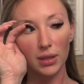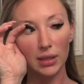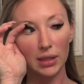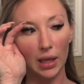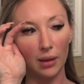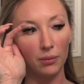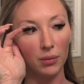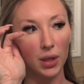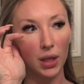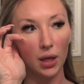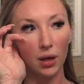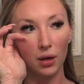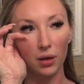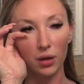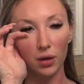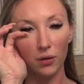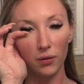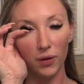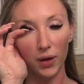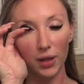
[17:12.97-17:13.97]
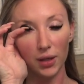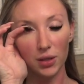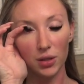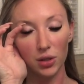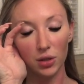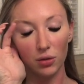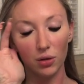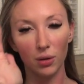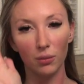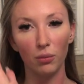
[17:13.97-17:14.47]
something on your
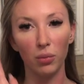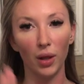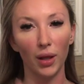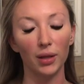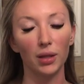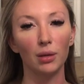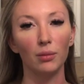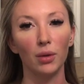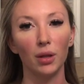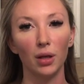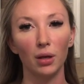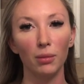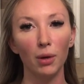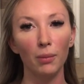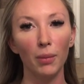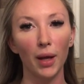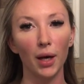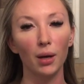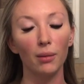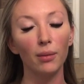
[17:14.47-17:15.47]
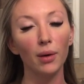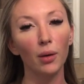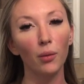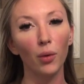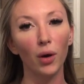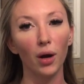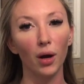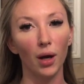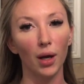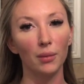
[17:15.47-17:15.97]
face you could blend them a little bit better but
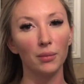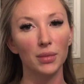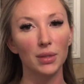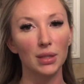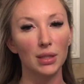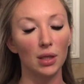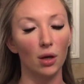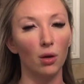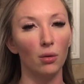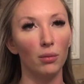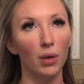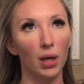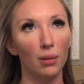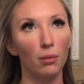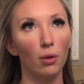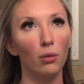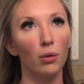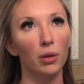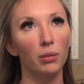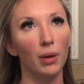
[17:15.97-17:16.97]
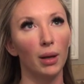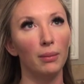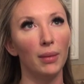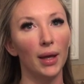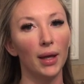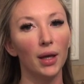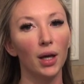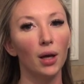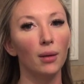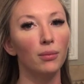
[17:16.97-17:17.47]
where I'm so minimal with my
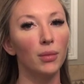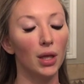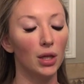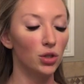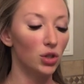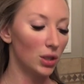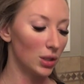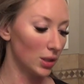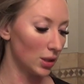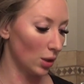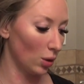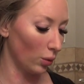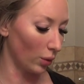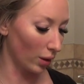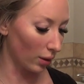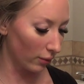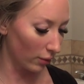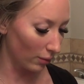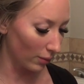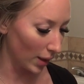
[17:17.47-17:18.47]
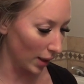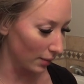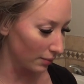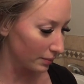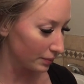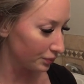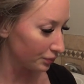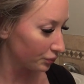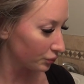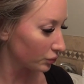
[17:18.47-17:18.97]
makeup they just don't work for
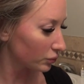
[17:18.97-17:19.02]
me